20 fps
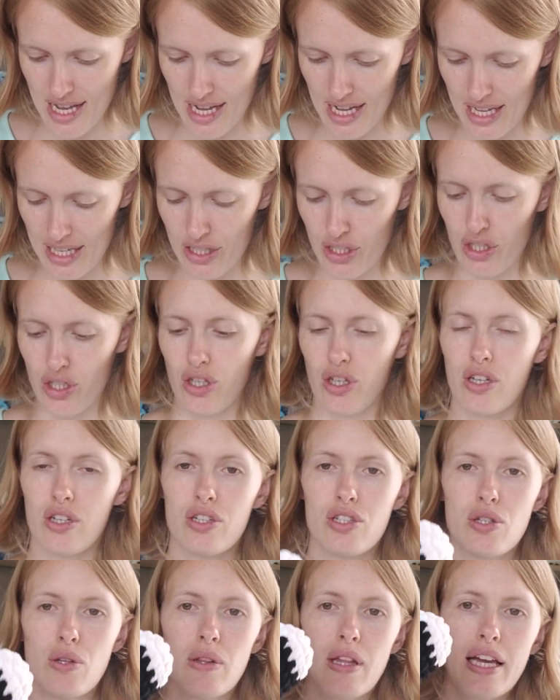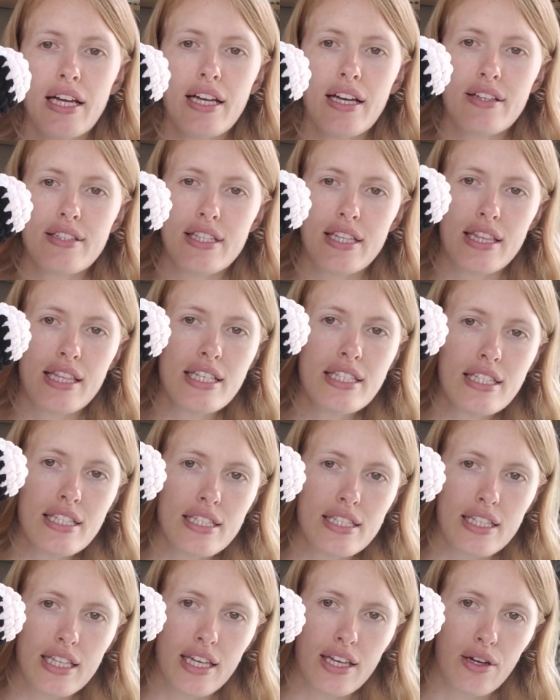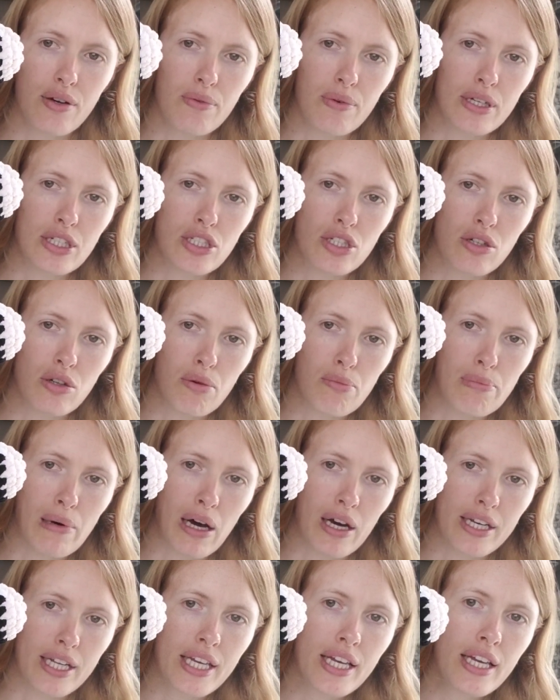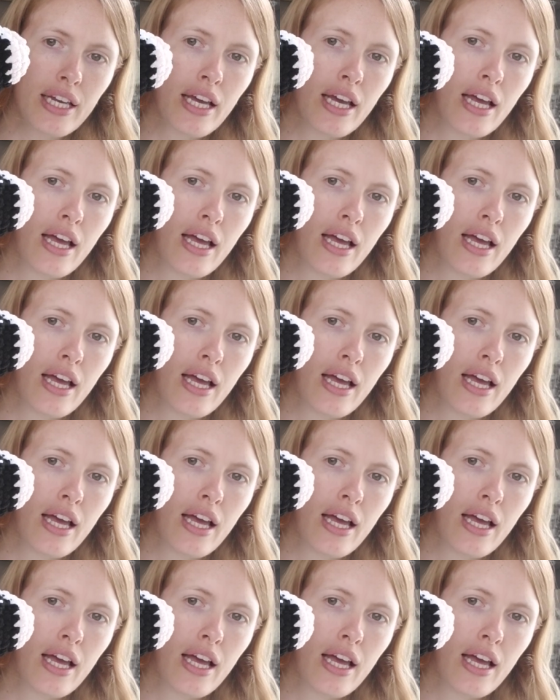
it's good. So like I said, this is the original body.